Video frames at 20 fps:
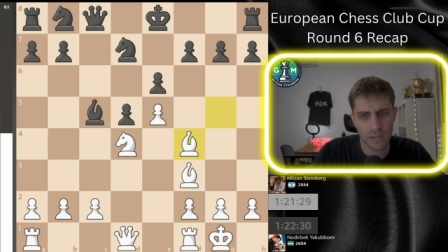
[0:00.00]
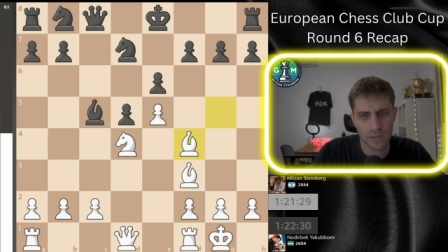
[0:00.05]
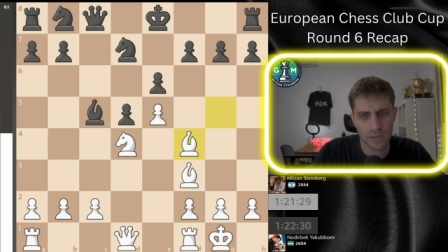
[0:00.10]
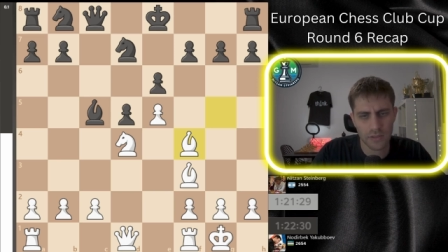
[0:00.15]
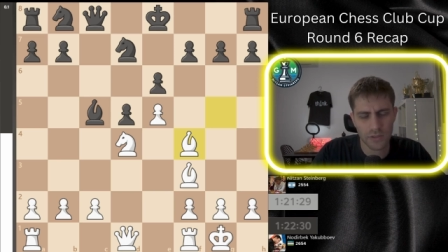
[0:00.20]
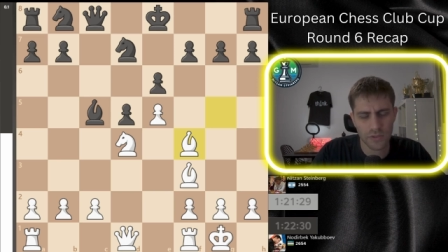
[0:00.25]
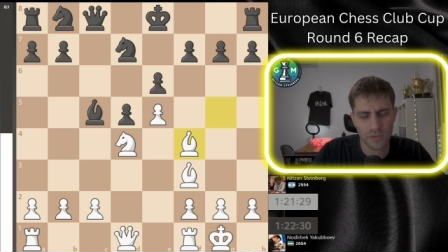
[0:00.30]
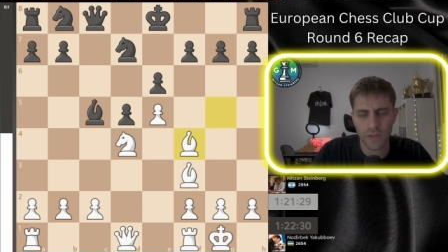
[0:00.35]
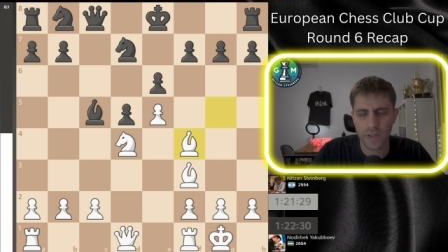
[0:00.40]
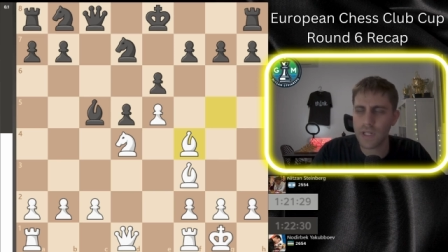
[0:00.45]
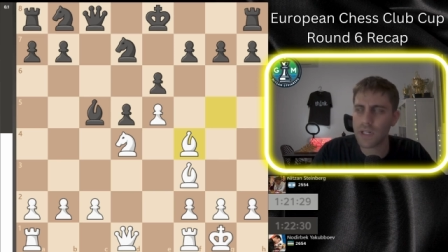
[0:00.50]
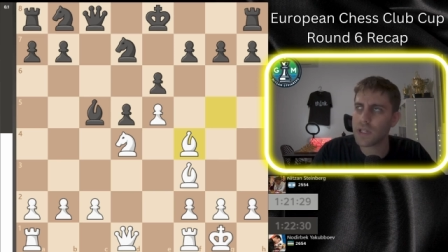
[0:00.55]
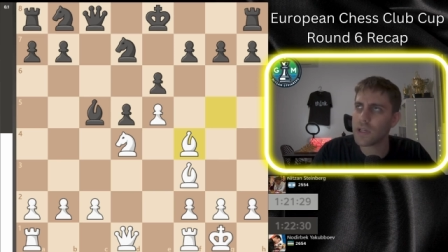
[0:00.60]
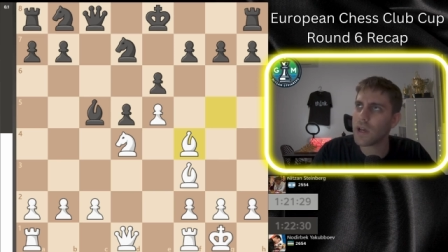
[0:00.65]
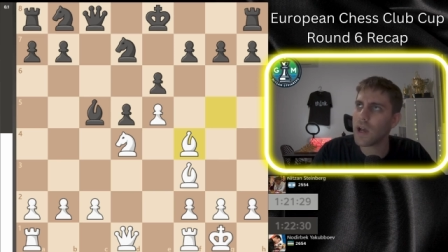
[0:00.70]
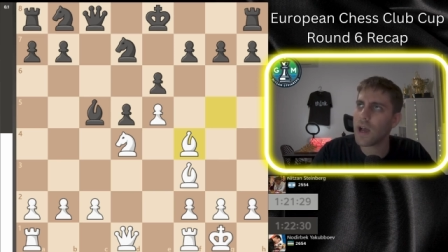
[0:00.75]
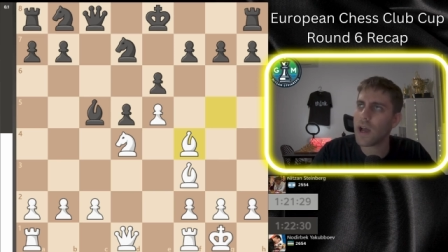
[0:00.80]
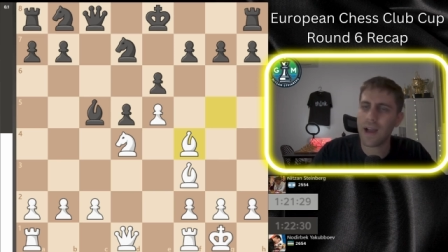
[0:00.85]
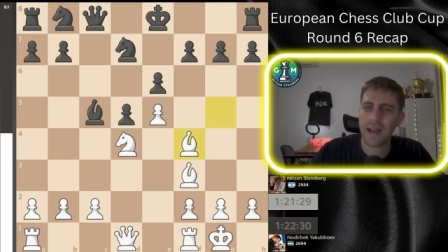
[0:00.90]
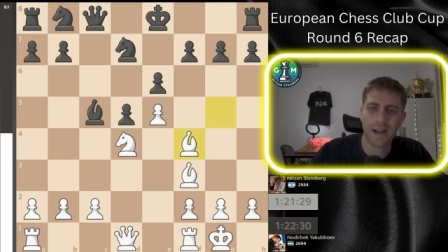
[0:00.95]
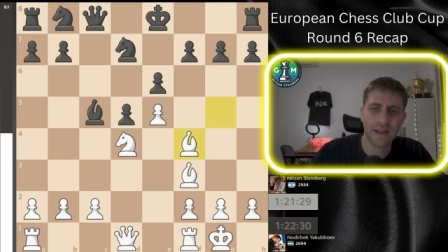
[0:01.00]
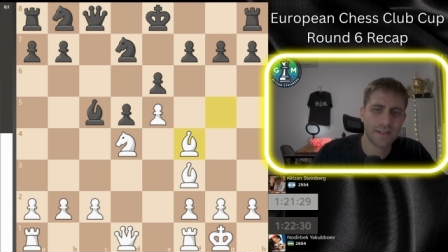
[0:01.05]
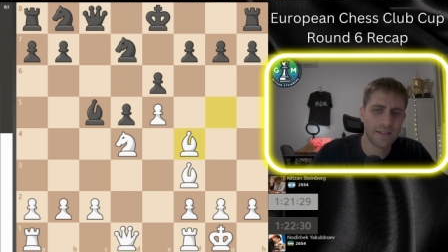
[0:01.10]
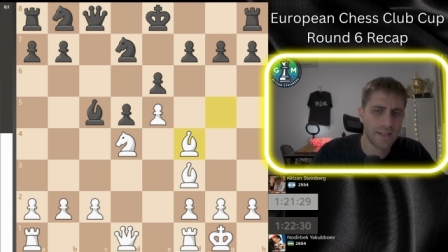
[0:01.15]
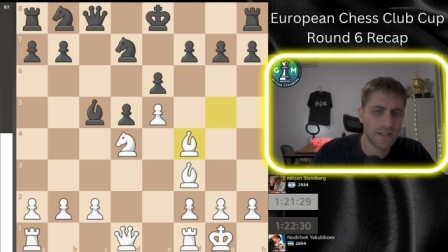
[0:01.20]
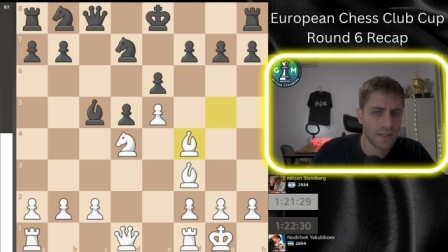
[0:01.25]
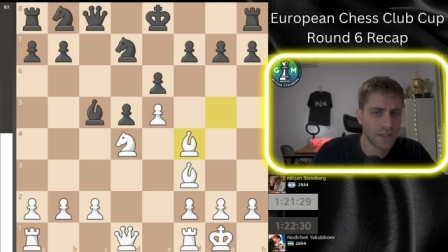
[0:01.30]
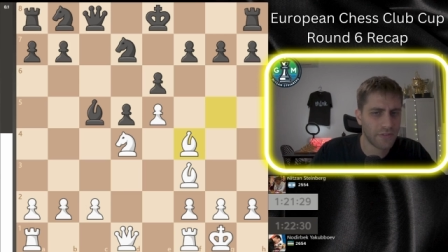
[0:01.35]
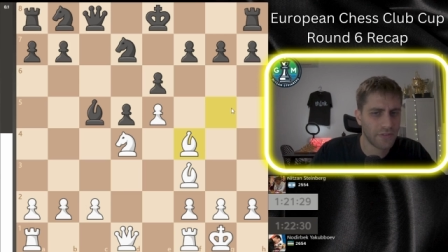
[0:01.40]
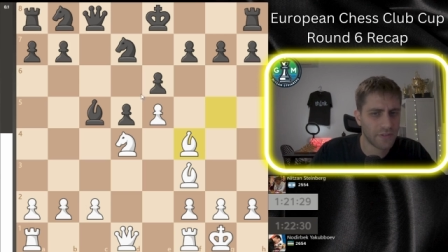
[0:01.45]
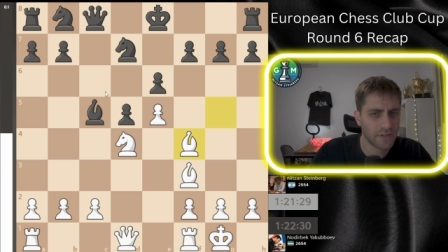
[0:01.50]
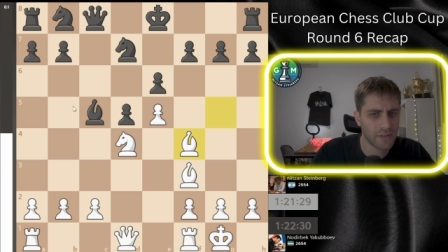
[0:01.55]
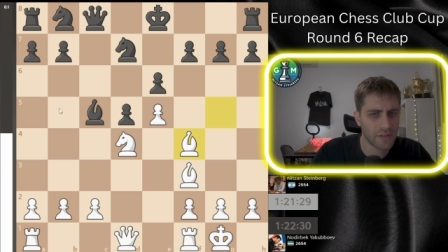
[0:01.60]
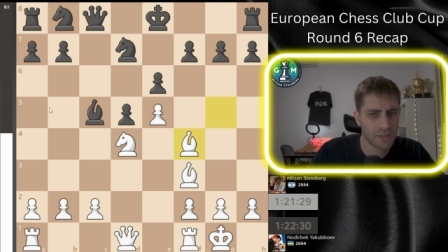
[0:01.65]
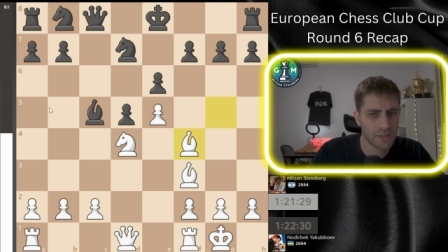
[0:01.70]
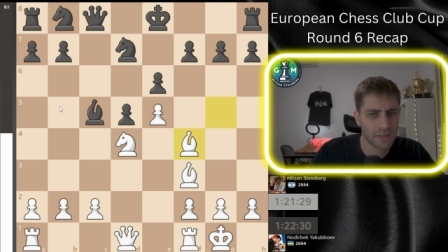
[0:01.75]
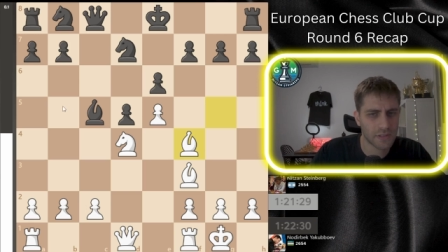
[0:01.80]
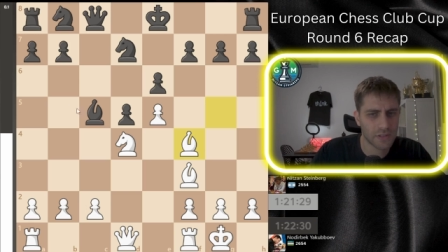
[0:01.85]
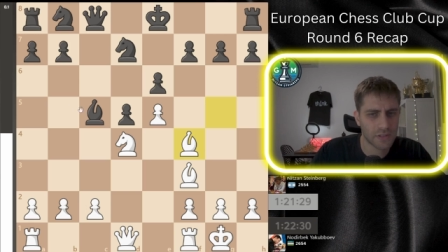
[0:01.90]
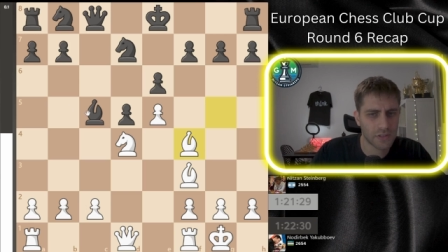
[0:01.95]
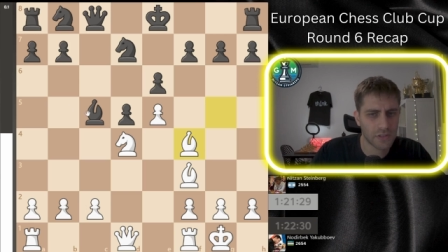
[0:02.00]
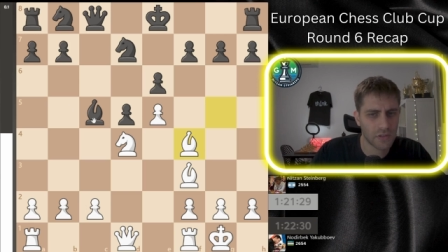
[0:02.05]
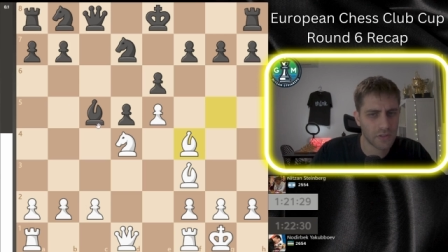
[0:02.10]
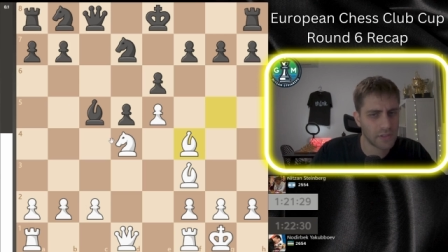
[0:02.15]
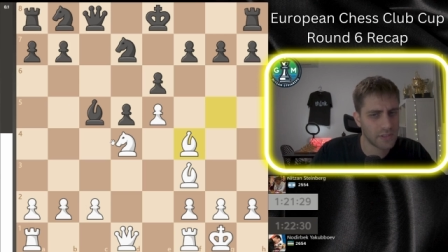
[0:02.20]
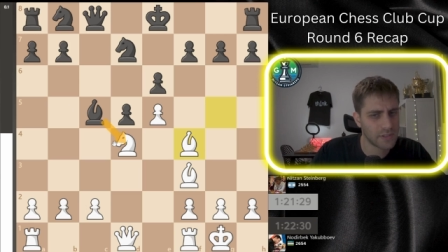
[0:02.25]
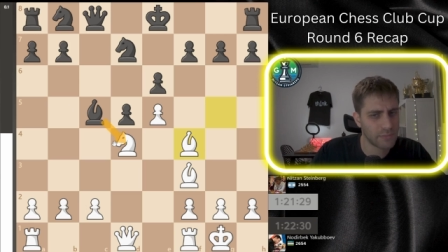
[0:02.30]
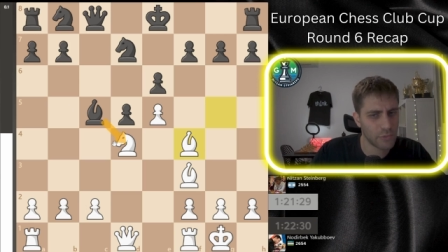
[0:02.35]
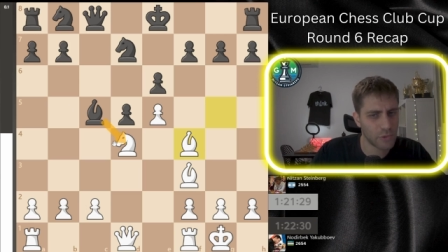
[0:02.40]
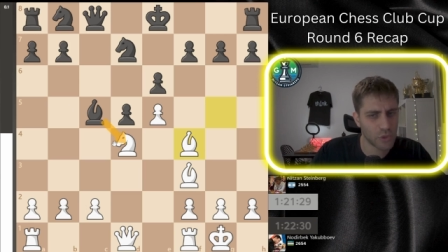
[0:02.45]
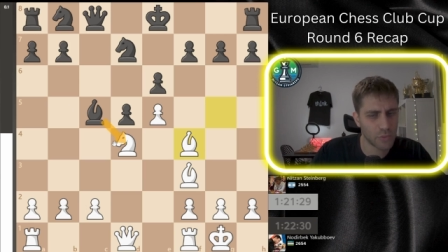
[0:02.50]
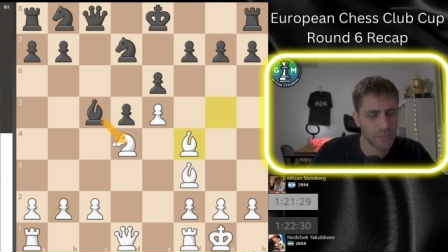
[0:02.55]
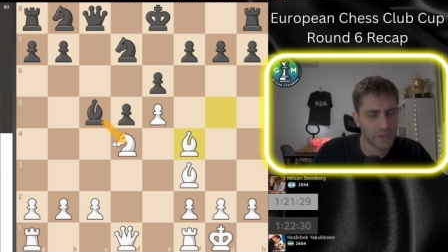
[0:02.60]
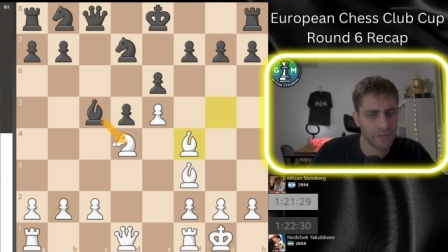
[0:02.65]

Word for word: It's really... I didn't saw this bishop